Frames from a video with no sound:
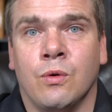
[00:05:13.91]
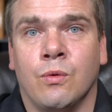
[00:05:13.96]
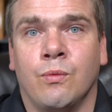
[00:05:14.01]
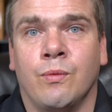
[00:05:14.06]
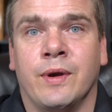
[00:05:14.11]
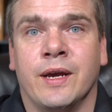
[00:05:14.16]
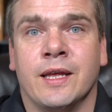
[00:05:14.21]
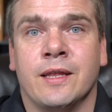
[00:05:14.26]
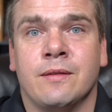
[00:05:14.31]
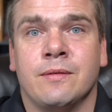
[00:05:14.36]

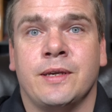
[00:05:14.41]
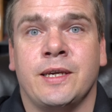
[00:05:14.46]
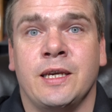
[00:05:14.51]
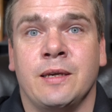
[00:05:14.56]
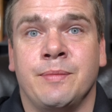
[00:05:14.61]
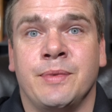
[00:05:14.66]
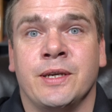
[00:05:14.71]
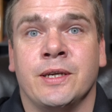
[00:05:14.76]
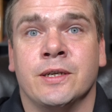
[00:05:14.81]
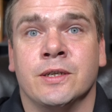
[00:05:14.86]
with
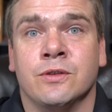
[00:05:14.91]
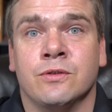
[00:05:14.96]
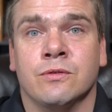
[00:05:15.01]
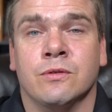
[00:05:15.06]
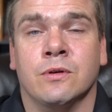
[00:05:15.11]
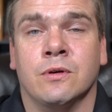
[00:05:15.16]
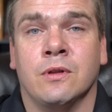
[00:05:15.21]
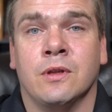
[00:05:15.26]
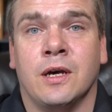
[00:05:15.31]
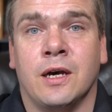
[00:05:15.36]
keeping
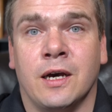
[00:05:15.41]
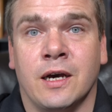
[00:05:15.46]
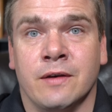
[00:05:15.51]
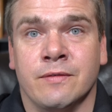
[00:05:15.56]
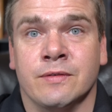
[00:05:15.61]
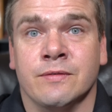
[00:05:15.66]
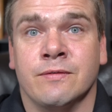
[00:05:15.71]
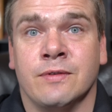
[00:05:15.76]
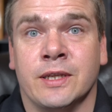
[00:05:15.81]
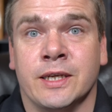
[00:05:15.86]
control
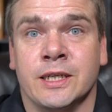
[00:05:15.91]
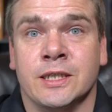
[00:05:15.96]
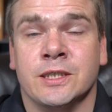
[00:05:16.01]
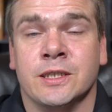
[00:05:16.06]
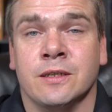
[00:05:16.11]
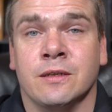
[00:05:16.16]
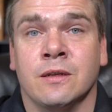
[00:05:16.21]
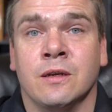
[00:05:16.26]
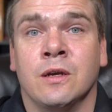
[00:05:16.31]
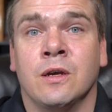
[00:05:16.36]
of
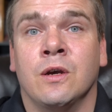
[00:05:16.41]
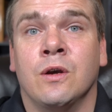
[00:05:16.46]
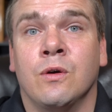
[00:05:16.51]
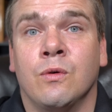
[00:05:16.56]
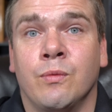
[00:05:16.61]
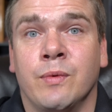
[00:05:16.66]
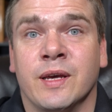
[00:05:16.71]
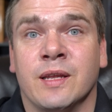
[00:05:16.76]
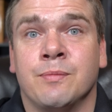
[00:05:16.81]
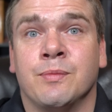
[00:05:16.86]
inflation,
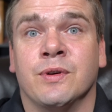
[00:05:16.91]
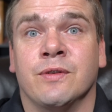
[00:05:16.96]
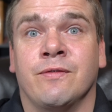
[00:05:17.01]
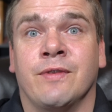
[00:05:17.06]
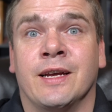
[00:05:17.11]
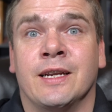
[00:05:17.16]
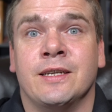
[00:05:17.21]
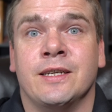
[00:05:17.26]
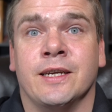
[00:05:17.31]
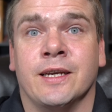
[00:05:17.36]
with
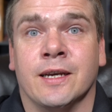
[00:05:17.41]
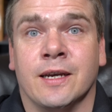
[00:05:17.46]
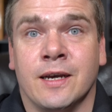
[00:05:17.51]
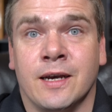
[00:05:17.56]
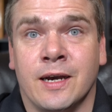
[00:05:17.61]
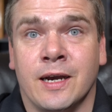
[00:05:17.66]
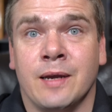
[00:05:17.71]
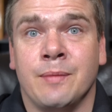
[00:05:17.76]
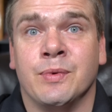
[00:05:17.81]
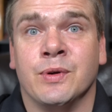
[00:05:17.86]
preventing
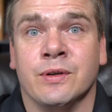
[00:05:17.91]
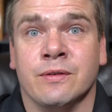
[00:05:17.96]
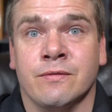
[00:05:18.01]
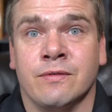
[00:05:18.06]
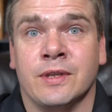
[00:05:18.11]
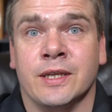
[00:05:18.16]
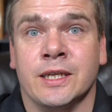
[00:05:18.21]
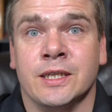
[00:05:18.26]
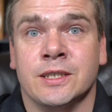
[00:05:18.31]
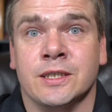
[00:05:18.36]

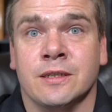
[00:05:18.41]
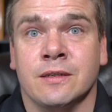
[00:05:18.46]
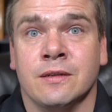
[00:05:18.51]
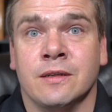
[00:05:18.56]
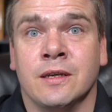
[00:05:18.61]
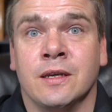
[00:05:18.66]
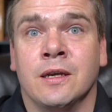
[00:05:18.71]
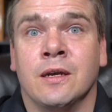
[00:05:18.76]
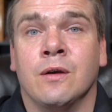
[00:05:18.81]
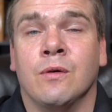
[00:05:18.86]
hyperinflation.
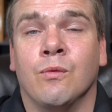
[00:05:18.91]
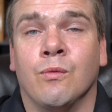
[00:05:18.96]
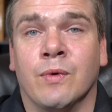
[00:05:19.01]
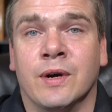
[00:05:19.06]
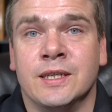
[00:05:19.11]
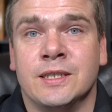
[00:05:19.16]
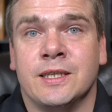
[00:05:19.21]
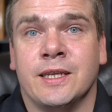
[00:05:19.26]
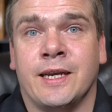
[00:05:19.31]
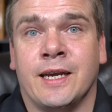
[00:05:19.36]

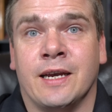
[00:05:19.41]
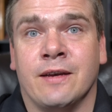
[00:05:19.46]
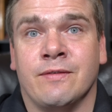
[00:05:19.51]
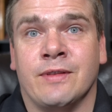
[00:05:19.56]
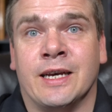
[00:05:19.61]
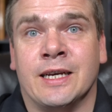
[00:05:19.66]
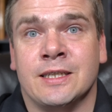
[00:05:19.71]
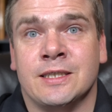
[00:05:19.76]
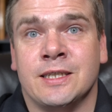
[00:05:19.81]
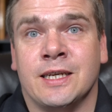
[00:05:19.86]
Once they have
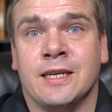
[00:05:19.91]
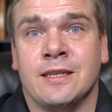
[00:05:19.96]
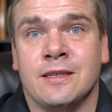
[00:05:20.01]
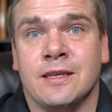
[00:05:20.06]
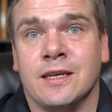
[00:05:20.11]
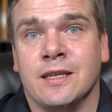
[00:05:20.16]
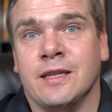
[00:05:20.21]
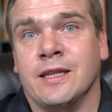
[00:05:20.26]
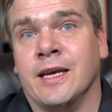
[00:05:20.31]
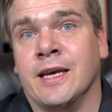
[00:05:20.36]
that set,
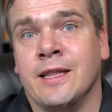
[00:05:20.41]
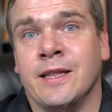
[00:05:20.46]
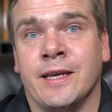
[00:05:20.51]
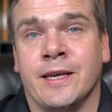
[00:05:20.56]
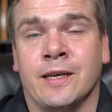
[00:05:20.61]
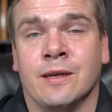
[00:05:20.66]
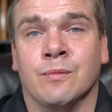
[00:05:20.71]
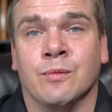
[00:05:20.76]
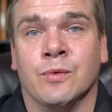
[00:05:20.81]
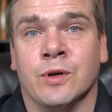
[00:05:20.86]
then
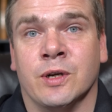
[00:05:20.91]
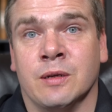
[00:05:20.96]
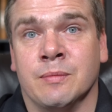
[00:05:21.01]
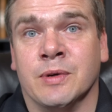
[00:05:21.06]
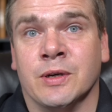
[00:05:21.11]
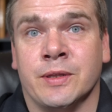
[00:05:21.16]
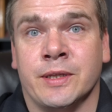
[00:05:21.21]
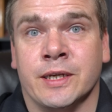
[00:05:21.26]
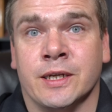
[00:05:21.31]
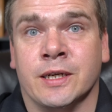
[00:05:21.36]
they can worry
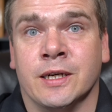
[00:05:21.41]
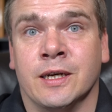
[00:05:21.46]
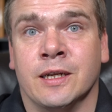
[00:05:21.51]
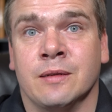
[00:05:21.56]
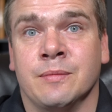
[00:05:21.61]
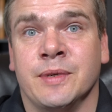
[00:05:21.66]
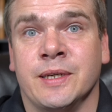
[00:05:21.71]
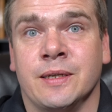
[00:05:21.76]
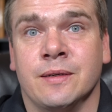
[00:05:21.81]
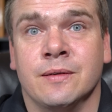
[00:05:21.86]
about the
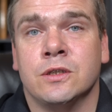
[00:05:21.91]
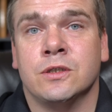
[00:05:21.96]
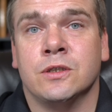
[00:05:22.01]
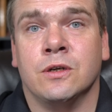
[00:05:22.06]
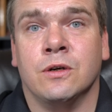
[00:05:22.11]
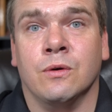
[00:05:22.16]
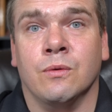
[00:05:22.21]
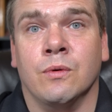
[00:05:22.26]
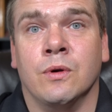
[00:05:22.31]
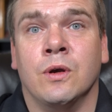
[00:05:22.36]
economy.
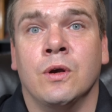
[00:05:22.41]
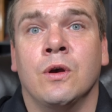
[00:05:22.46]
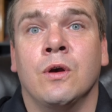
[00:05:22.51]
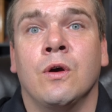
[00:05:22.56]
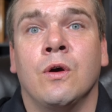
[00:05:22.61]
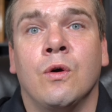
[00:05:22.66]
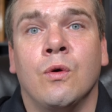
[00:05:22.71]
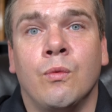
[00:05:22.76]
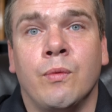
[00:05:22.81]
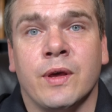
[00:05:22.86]
So,
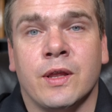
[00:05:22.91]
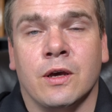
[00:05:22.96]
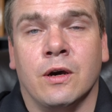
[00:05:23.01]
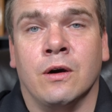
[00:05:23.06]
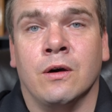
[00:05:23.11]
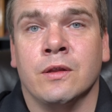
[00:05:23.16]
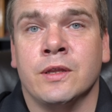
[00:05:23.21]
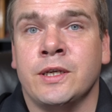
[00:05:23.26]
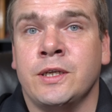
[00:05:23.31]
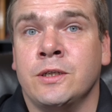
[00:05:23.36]
with
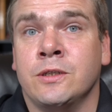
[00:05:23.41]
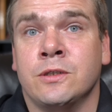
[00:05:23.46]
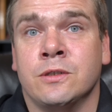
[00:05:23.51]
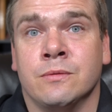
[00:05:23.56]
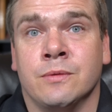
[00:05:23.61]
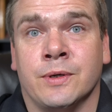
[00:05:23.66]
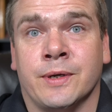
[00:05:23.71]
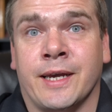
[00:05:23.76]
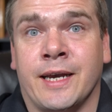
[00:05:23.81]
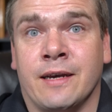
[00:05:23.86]
all the
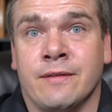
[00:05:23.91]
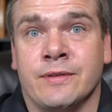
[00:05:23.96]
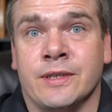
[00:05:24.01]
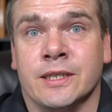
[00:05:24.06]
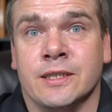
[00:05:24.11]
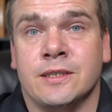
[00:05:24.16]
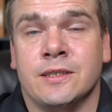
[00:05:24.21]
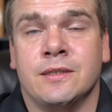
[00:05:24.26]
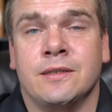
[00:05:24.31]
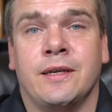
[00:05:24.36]
usual
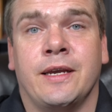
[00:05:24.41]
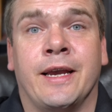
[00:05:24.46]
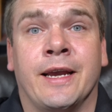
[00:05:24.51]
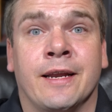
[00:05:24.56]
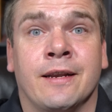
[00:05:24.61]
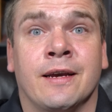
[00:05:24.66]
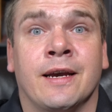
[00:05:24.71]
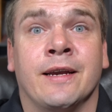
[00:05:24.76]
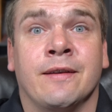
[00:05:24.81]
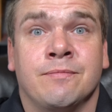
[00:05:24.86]
caveats,
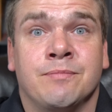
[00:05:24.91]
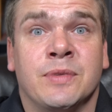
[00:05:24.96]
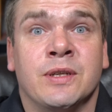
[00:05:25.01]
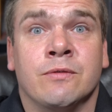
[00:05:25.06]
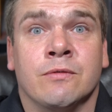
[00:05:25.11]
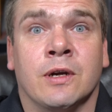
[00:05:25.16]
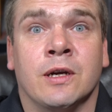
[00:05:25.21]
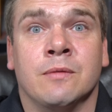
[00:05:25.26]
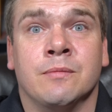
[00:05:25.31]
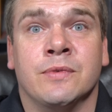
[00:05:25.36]
and I've
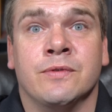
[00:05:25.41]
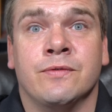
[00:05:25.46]
been wrong